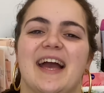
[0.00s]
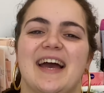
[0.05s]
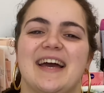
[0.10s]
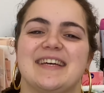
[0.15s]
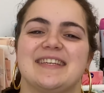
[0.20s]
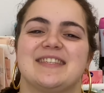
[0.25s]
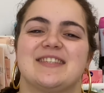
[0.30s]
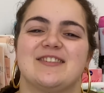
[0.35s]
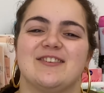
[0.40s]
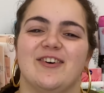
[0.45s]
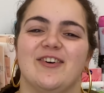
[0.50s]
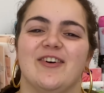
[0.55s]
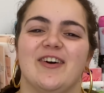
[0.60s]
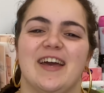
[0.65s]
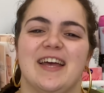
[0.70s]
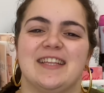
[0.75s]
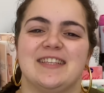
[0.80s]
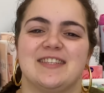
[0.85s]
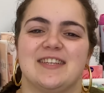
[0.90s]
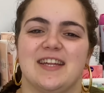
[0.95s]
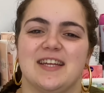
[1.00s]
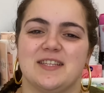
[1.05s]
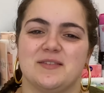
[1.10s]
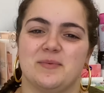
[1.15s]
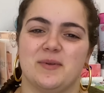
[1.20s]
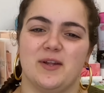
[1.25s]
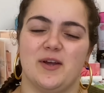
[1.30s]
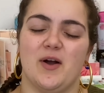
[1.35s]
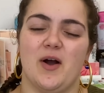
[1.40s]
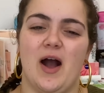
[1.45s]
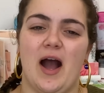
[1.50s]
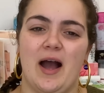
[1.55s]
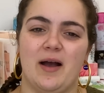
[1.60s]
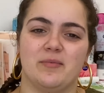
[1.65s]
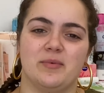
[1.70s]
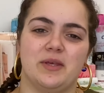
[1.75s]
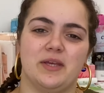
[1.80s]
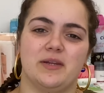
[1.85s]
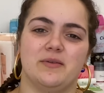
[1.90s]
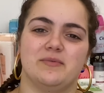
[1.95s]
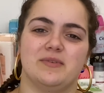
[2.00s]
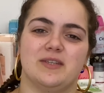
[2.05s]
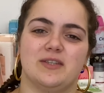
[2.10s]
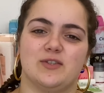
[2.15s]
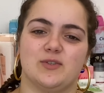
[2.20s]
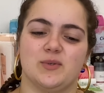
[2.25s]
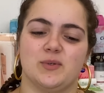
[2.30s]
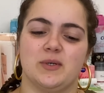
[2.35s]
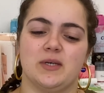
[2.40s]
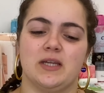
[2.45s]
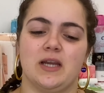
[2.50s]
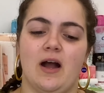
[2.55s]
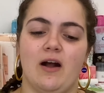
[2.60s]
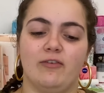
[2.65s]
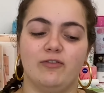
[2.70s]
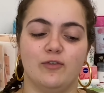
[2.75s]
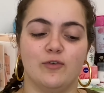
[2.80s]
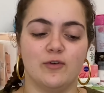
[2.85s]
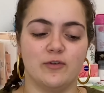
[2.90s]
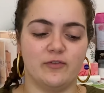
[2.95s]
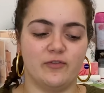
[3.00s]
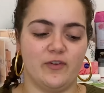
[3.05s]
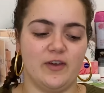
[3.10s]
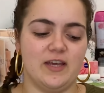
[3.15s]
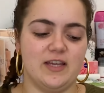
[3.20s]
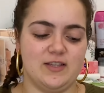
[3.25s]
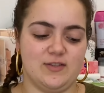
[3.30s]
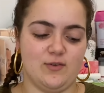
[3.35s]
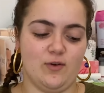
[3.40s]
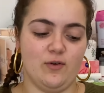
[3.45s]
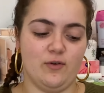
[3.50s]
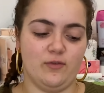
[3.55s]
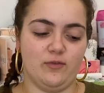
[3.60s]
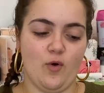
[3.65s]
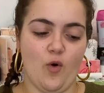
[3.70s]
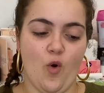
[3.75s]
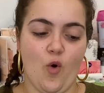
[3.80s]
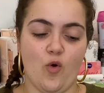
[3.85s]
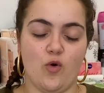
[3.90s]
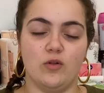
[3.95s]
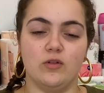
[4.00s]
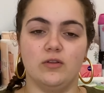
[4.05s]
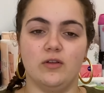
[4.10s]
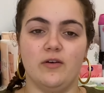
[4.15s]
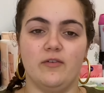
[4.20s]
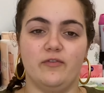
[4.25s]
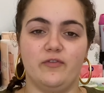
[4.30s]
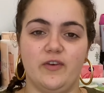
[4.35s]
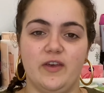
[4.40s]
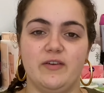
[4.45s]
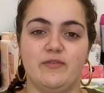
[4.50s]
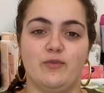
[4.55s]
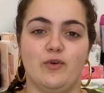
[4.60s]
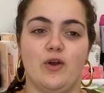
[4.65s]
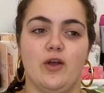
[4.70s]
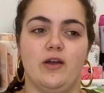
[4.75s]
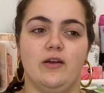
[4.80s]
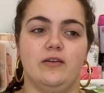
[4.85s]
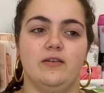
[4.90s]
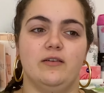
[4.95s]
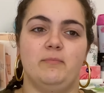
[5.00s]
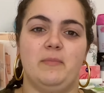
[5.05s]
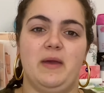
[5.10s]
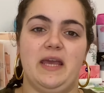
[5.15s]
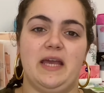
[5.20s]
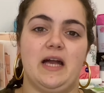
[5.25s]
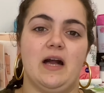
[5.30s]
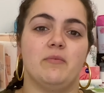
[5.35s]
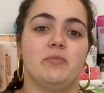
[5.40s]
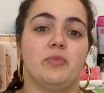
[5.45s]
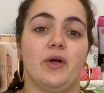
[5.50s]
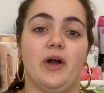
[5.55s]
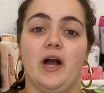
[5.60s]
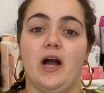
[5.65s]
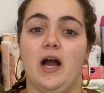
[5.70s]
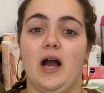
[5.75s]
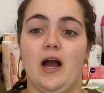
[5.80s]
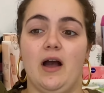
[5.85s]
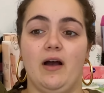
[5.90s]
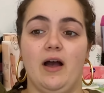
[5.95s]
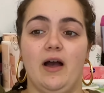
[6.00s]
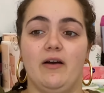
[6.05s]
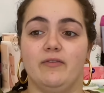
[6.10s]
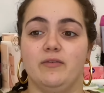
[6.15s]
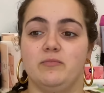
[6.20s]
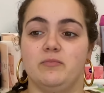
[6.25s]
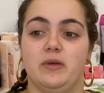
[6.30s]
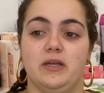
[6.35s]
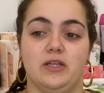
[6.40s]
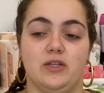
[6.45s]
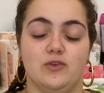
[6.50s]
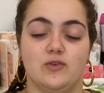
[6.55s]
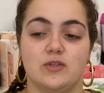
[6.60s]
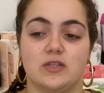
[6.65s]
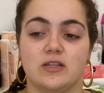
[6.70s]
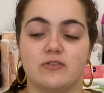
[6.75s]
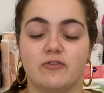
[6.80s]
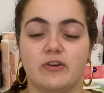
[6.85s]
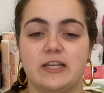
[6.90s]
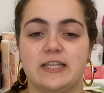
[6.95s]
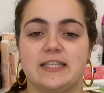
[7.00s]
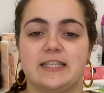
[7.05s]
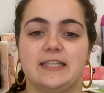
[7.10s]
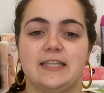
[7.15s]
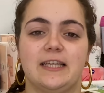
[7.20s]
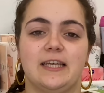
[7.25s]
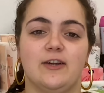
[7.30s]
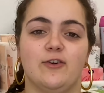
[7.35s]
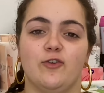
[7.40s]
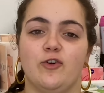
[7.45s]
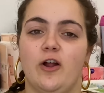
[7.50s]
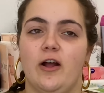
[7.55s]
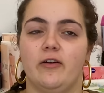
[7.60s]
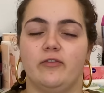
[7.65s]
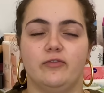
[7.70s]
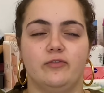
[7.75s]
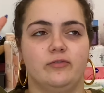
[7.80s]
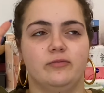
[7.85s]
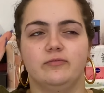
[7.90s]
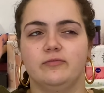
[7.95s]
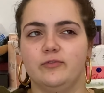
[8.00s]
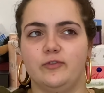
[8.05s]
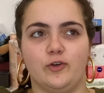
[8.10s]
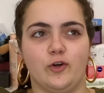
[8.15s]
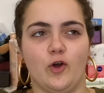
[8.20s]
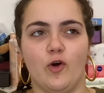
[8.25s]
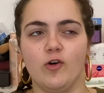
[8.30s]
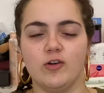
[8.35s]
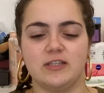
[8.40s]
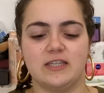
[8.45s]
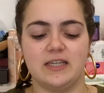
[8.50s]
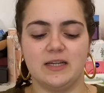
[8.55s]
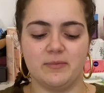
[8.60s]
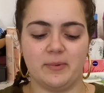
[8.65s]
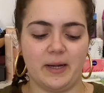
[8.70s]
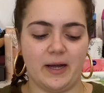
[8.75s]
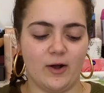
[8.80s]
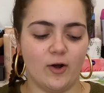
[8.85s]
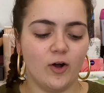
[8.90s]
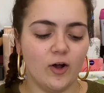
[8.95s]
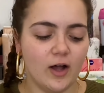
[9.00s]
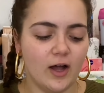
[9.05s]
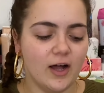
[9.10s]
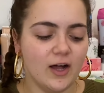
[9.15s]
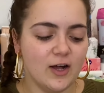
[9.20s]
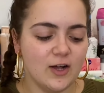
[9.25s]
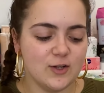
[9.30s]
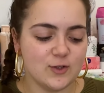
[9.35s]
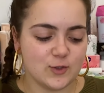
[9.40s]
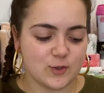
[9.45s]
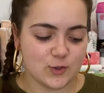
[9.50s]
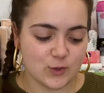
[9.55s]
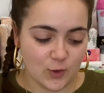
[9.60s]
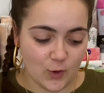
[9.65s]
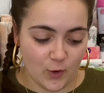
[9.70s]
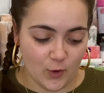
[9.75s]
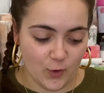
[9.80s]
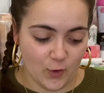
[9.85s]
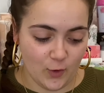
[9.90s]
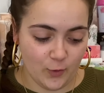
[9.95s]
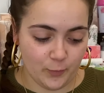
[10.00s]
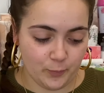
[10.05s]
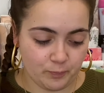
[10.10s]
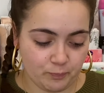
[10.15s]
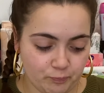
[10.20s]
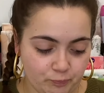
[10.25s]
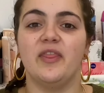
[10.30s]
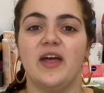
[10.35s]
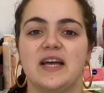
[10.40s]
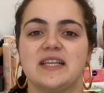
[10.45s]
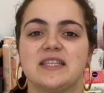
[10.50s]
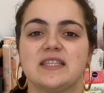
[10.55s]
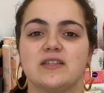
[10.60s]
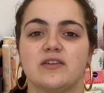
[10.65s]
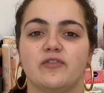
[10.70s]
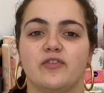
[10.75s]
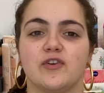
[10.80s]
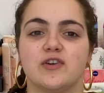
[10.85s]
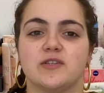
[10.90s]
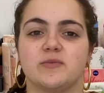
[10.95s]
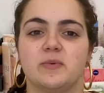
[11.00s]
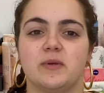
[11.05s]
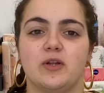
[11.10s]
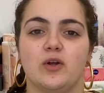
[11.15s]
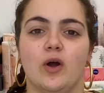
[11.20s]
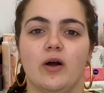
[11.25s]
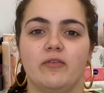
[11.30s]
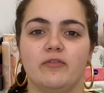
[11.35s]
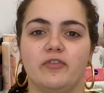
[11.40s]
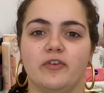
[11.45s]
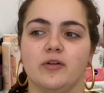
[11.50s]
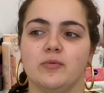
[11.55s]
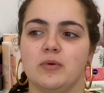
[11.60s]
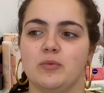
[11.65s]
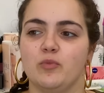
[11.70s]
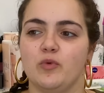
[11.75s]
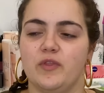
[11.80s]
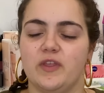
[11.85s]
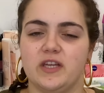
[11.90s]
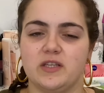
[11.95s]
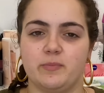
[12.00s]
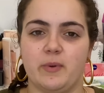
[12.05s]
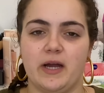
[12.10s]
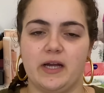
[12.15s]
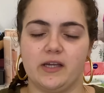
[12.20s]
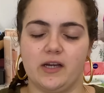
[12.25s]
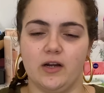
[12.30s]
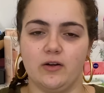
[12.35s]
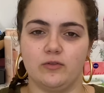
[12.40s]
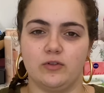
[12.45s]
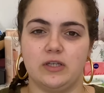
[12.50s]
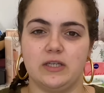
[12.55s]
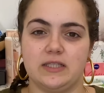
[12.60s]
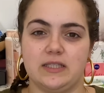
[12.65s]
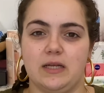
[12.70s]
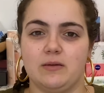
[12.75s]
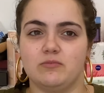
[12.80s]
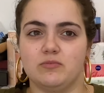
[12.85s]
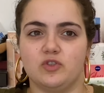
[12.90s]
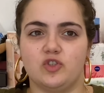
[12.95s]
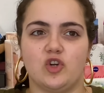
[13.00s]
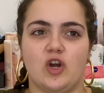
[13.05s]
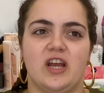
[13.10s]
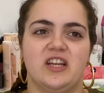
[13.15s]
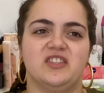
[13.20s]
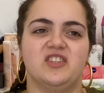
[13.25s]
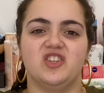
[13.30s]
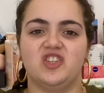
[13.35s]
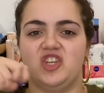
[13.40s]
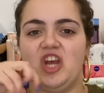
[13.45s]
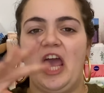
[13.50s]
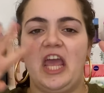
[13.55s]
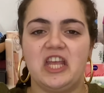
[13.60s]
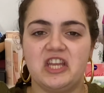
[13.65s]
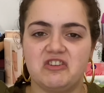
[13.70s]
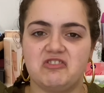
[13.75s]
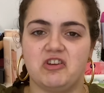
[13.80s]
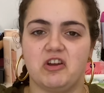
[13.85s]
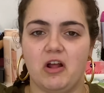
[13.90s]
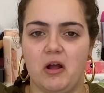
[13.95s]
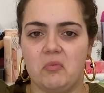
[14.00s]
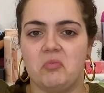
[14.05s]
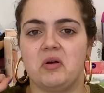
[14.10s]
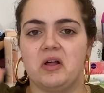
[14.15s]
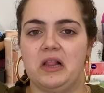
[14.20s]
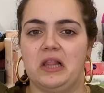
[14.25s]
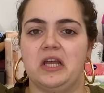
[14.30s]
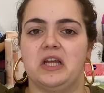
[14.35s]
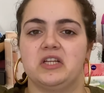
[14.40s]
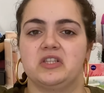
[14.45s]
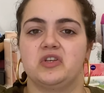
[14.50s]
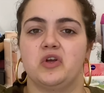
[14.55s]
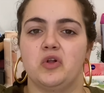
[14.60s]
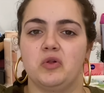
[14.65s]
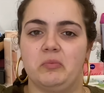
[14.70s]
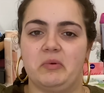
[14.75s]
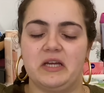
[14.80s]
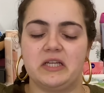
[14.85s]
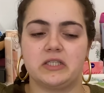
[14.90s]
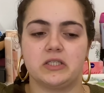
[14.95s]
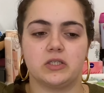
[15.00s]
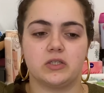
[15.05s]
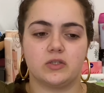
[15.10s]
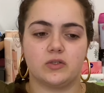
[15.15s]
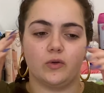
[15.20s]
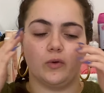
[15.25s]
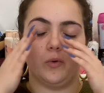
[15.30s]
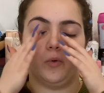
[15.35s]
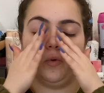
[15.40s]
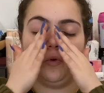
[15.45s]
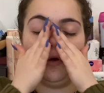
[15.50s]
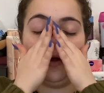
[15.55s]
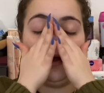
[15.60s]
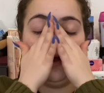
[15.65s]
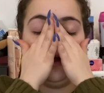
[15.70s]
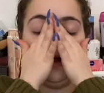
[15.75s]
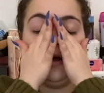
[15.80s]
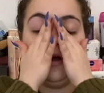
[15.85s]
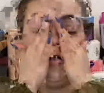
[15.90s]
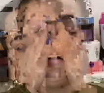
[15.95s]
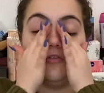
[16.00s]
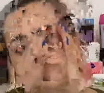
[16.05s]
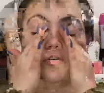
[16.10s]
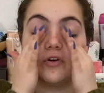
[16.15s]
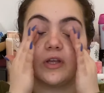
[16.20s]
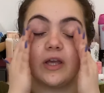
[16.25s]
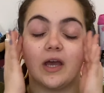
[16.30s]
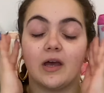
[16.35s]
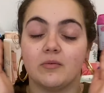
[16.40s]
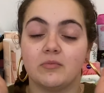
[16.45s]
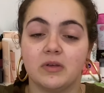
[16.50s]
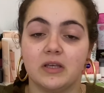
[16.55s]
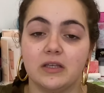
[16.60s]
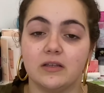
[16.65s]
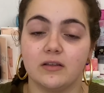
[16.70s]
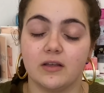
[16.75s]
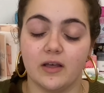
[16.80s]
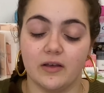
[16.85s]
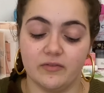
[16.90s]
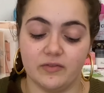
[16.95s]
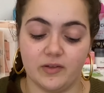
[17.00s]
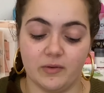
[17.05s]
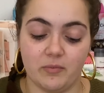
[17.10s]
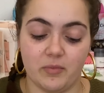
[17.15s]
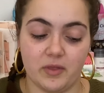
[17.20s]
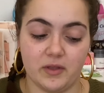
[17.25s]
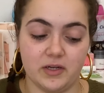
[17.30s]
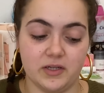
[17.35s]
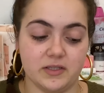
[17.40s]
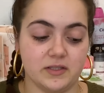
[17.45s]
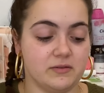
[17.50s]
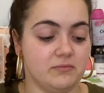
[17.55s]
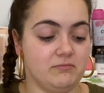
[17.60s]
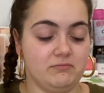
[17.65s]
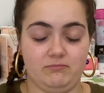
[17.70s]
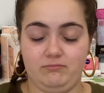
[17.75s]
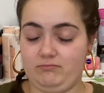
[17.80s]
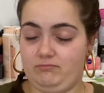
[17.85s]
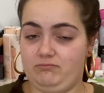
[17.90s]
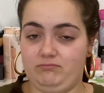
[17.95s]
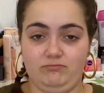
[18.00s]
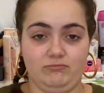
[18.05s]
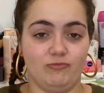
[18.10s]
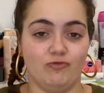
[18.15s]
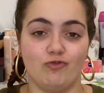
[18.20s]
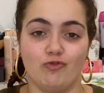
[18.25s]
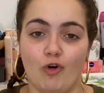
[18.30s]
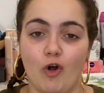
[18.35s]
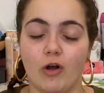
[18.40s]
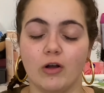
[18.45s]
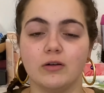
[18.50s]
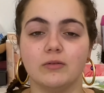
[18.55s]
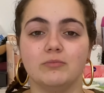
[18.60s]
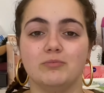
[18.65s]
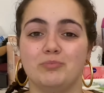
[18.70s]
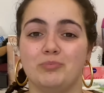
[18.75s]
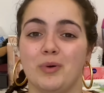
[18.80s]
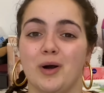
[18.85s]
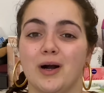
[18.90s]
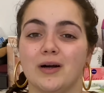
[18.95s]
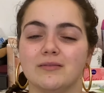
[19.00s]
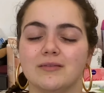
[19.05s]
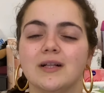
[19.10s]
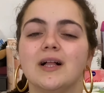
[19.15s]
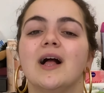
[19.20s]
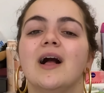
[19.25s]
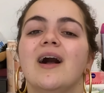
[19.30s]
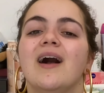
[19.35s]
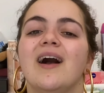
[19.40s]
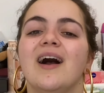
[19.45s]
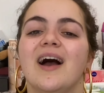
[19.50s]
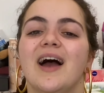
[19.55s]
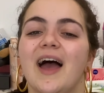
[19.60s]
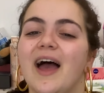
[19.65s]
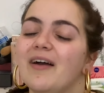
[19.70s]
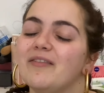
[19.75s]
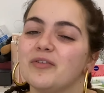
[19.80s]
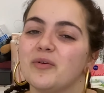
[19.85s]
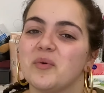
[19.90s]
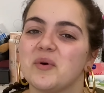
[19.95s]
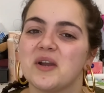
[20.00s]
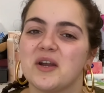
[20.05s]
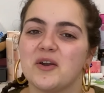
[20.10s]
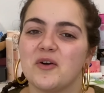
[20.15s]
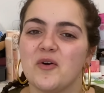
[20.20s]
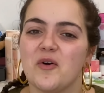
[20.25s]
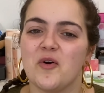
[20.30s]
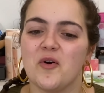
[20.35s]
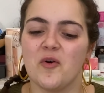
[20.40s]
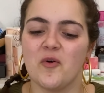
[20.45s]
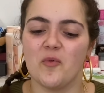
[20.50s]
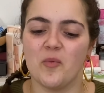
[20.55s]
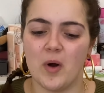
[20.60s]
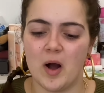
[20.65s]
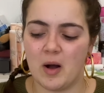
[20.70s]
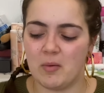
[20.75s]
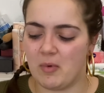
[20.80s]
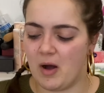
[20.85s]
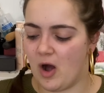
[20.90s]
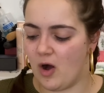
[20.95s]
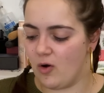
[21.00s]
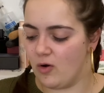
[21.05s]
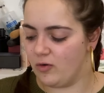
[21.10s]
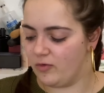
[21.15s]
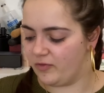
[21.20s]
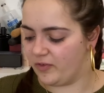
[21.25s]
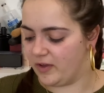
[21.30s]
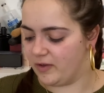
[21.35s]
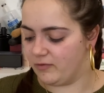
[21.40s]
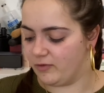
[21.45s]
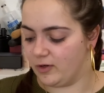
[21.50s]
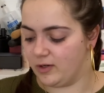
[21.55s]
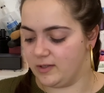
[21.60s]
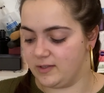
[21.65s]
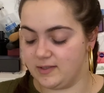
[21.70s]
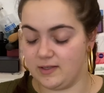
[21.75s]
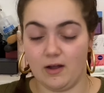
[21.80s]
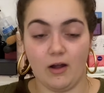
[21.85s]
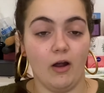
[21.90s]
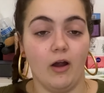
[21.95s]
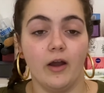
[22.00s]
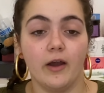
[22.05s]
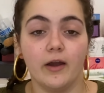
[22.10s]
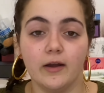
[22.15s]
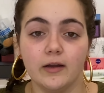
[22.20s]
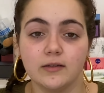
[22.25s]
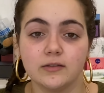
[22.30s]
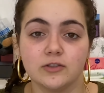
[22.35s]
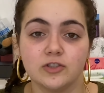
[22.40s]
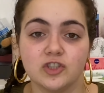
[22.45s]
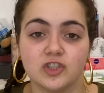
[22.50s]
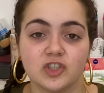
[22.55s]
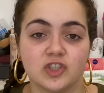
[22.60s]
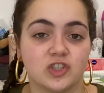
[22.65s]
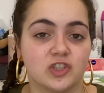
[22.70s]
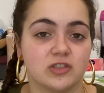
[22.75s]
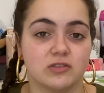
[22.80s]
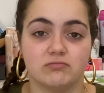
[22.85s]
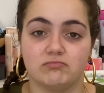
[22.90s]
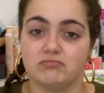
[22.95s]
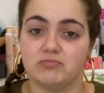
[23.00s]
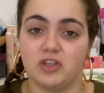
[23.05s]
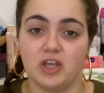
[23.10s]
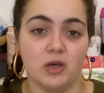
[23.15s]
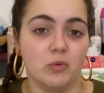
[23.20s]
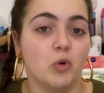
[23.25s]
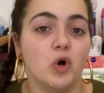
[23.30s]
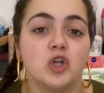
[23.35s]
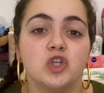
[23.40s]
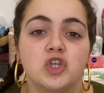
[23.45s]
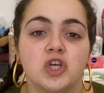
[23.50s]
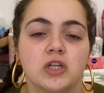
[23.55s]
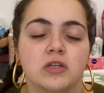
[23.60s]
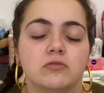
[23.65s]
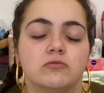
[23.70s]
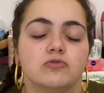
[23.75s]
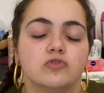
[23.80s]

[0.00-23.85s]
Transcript: guys, so in today's video I'm gonna be doing a full face of all favorite makeup that I haven't been using recently or I've forgotten about. So this is the first video I'm filming with this background because I'm trying to change it up a little bit, so forget me if something is wrong, but if you want to know what my old favorites are, just keep watching.